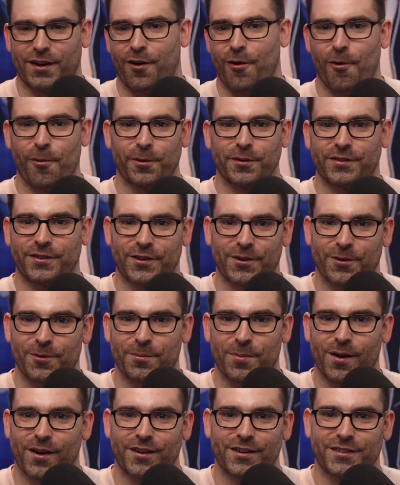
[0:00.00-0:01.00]
I always hear
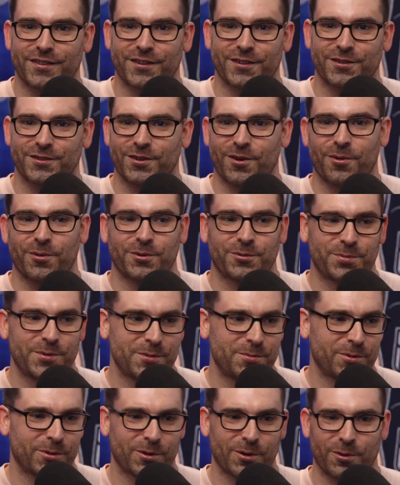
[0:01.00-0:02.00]
about it. There's always
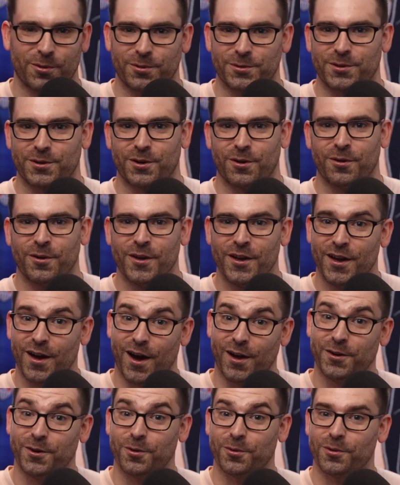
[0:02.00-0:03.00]
people going, you know,
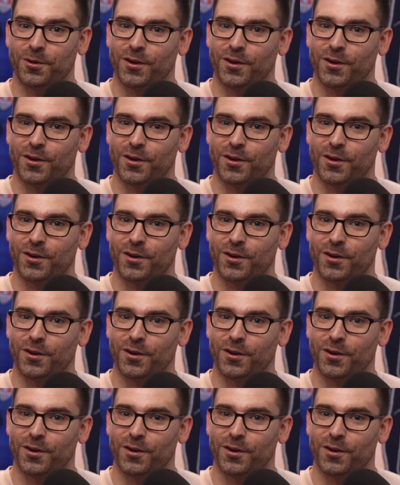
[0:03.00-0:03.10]
I know